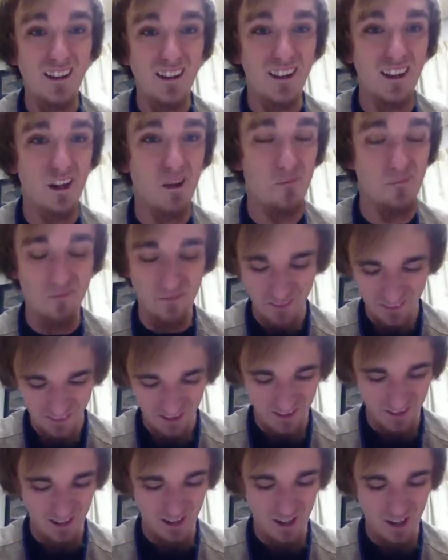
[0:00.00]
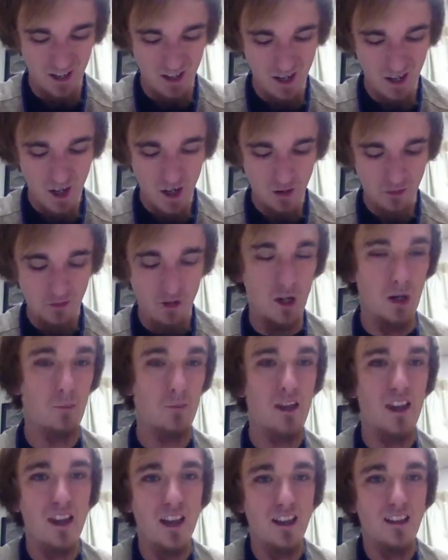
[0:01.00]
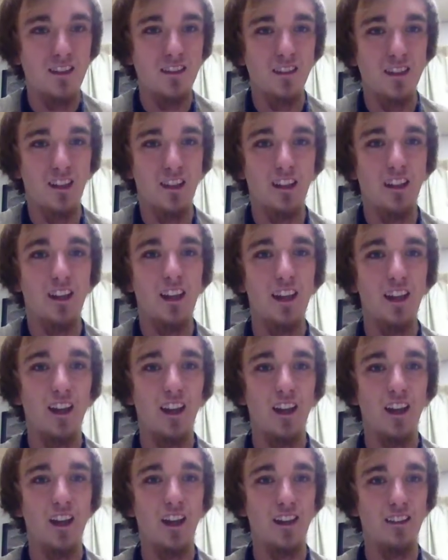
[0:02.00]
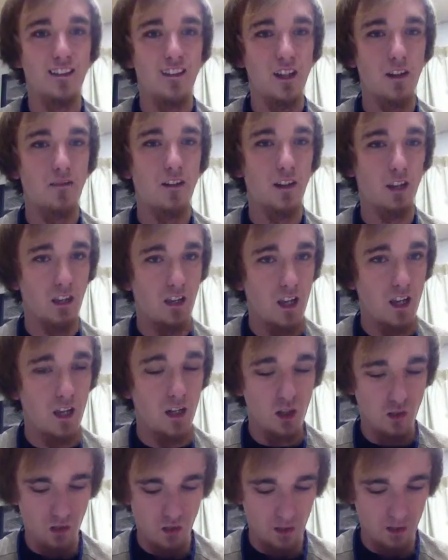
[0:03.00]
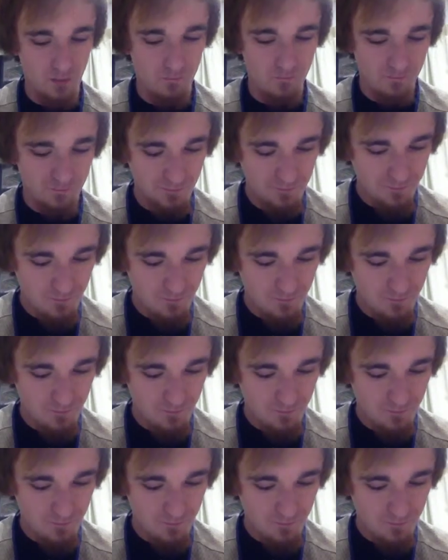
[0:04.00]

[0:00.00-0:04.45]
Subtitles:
them from hits and stuff that could injure them.